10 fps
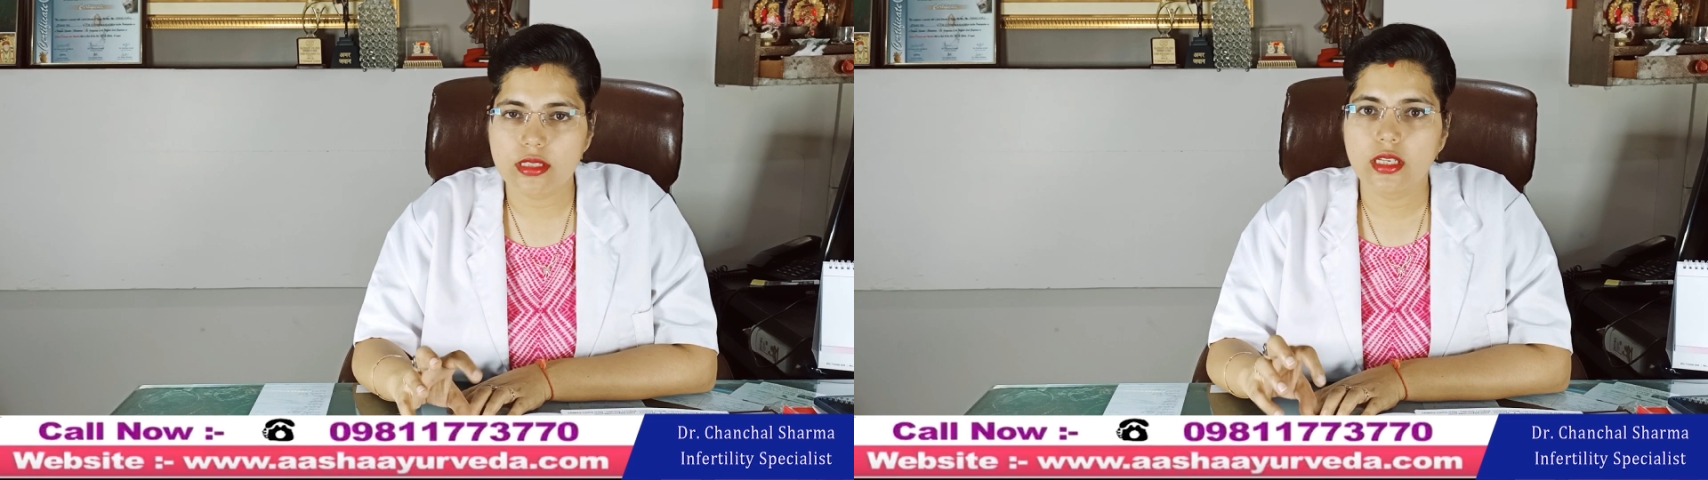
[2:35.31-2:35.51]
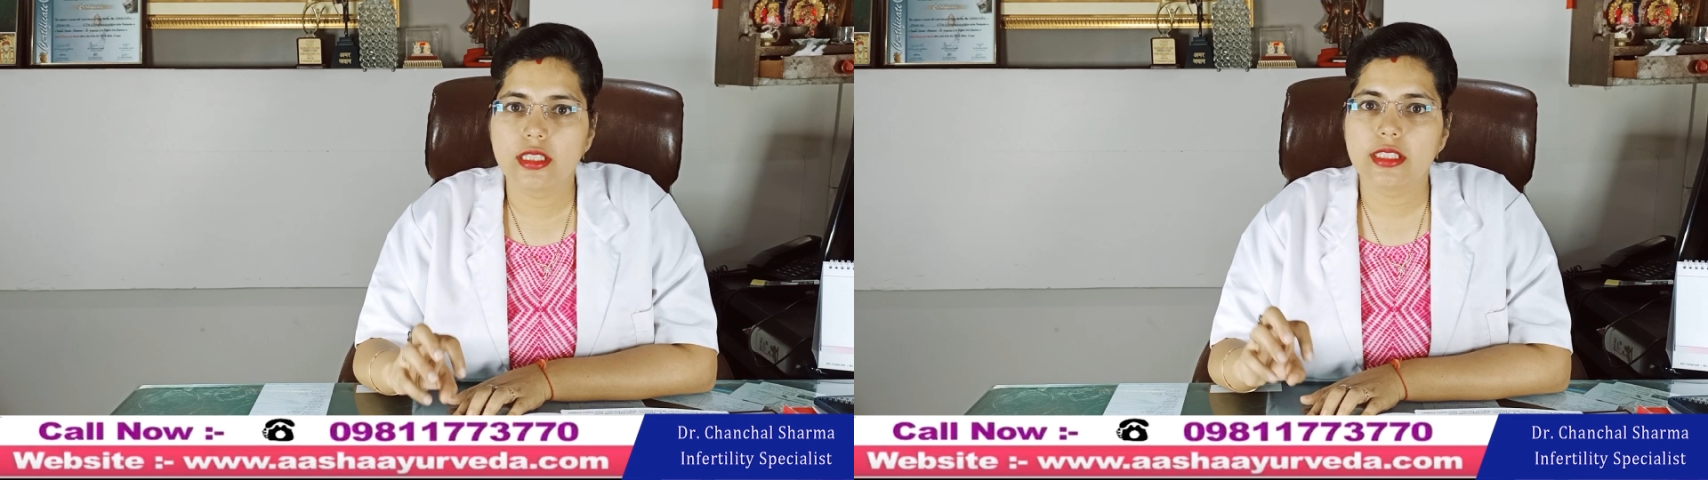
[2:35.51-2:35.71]

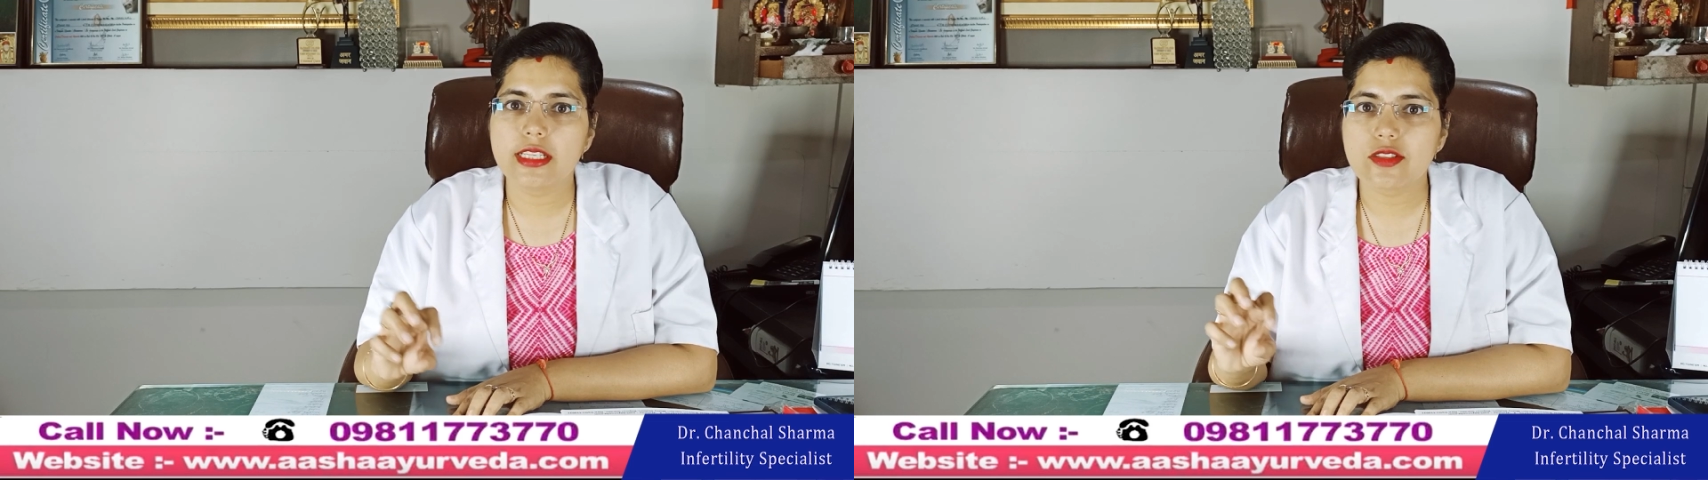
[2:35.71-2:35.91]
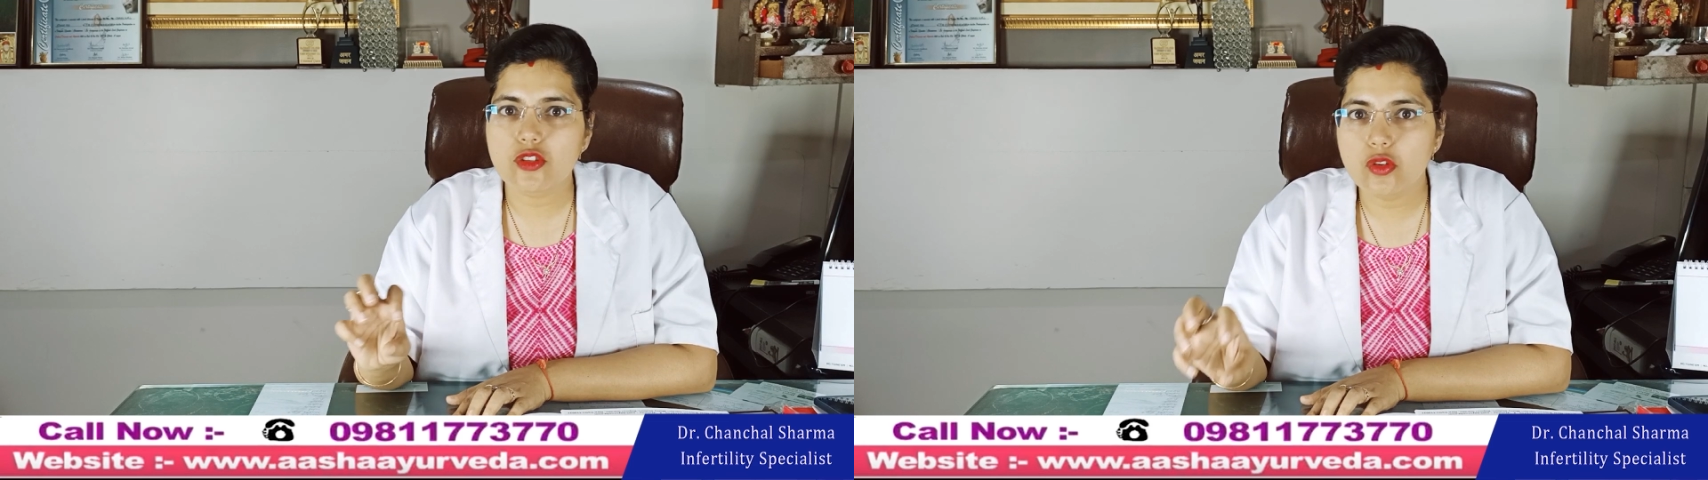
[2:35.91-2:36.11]
These
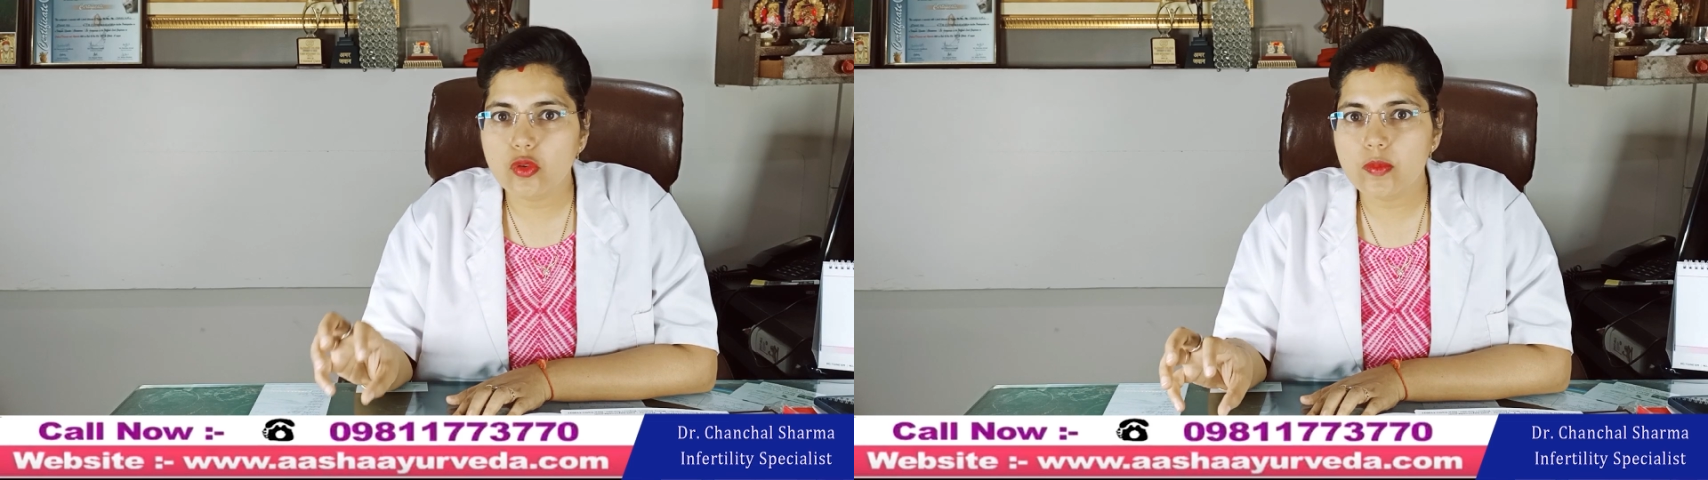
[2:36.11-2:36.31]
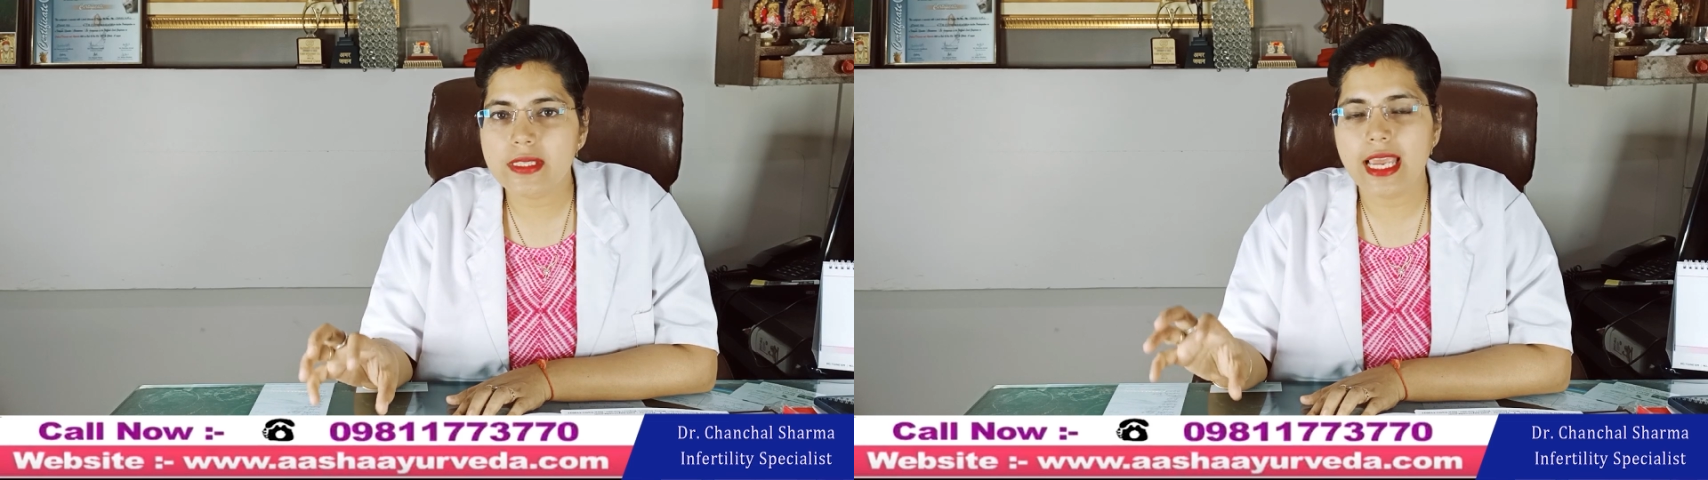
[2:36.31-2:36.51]
tubes
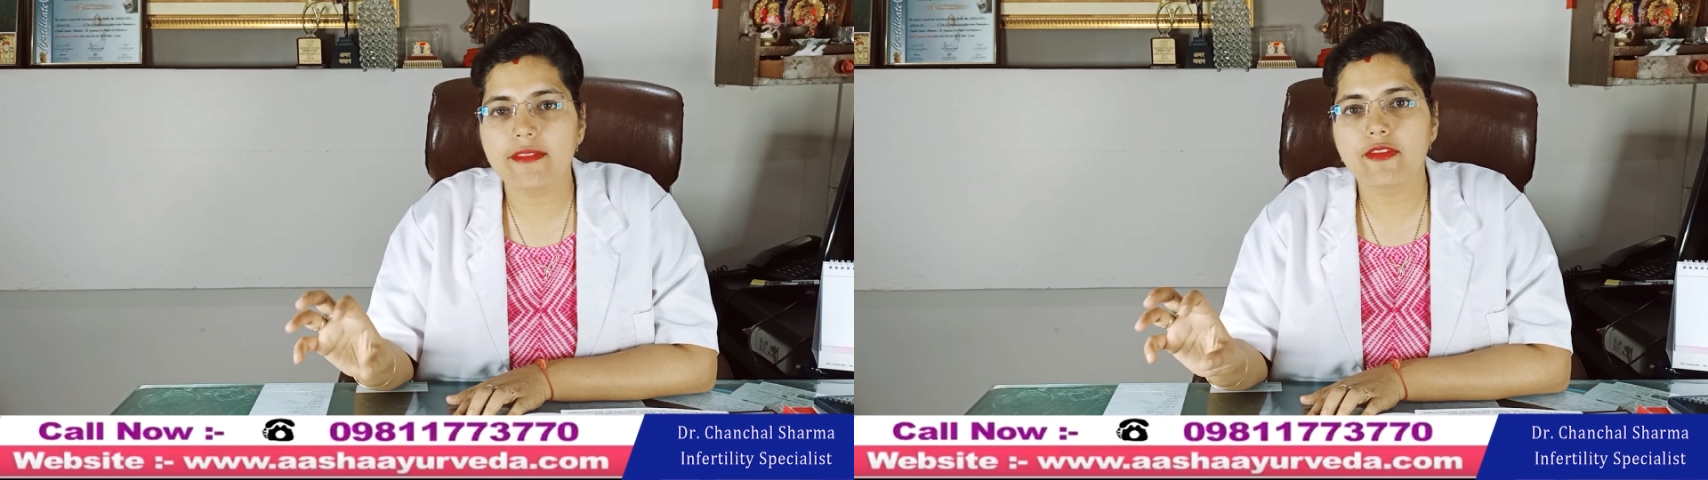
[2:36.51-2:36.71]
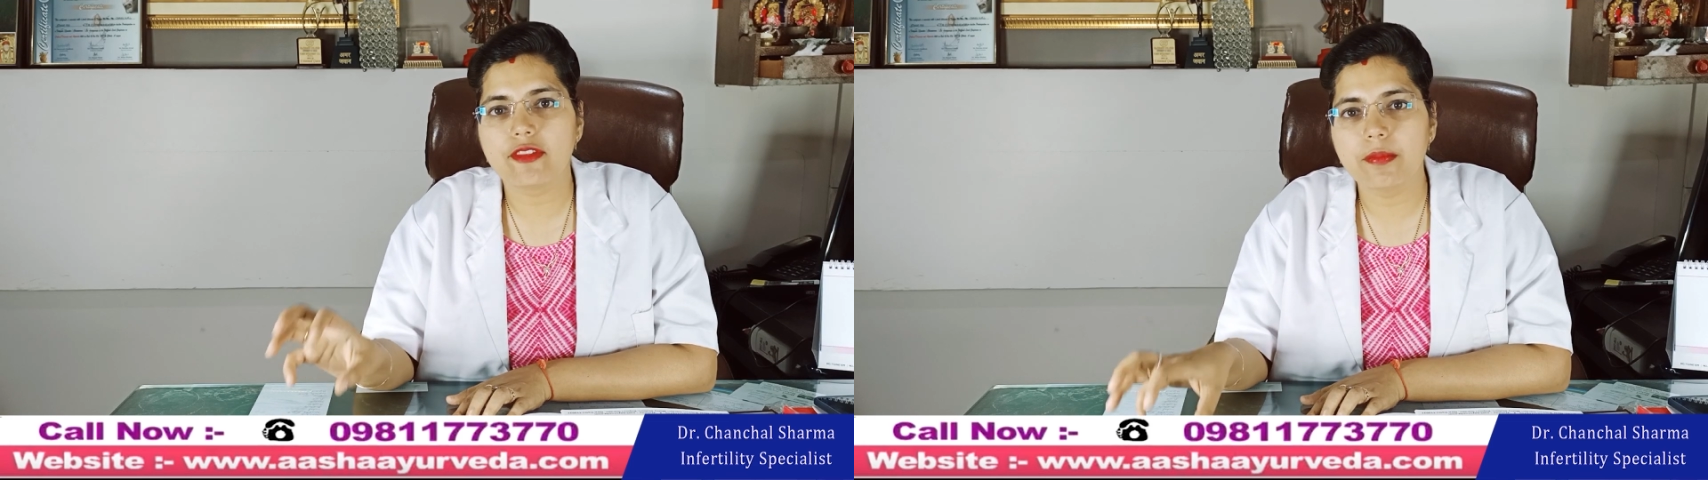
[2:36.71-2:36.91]
have
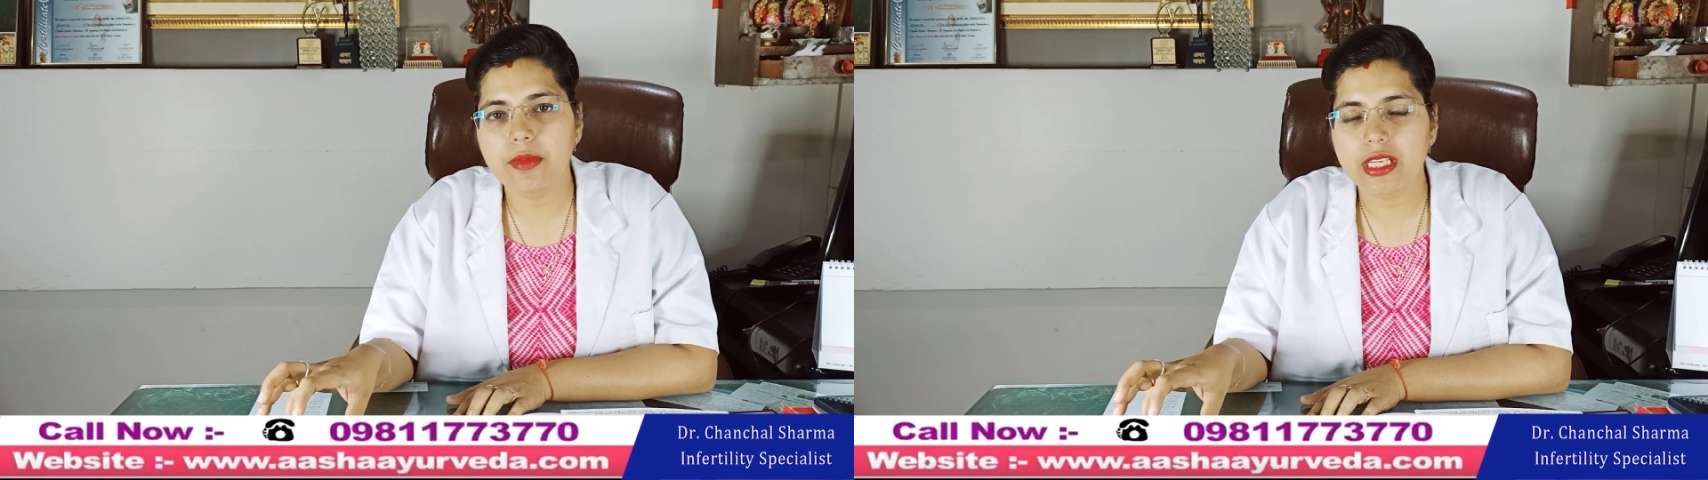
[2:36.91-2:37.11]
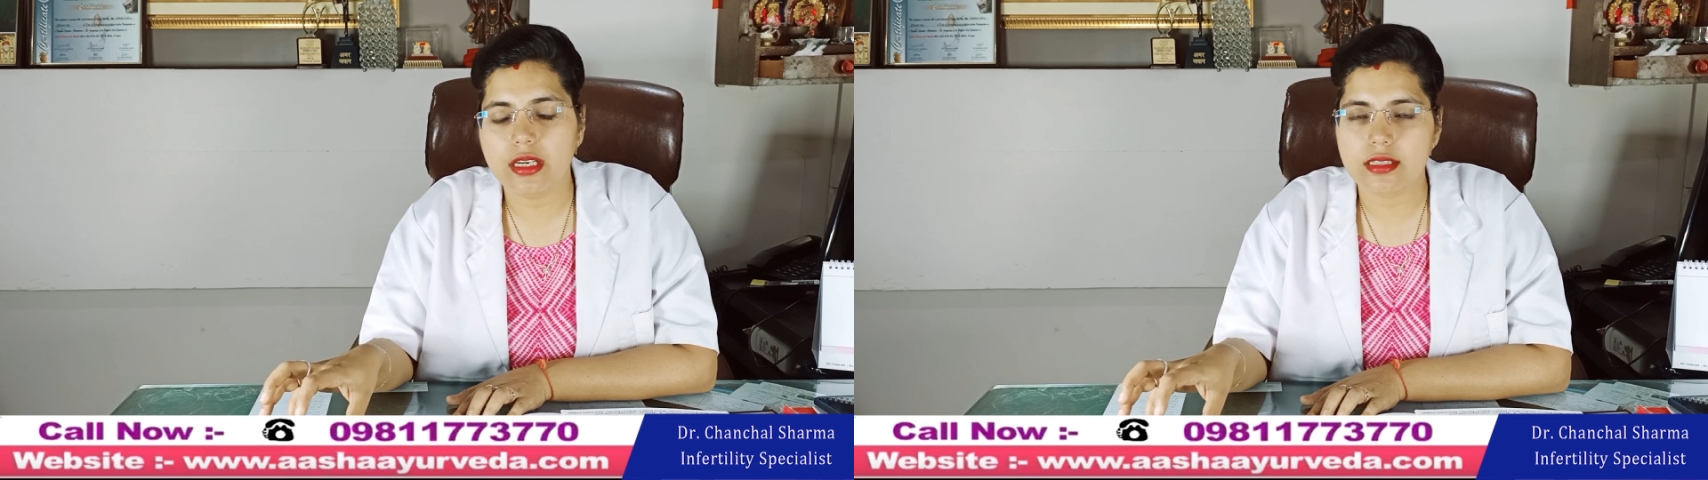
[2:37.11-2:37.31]
fimbrias.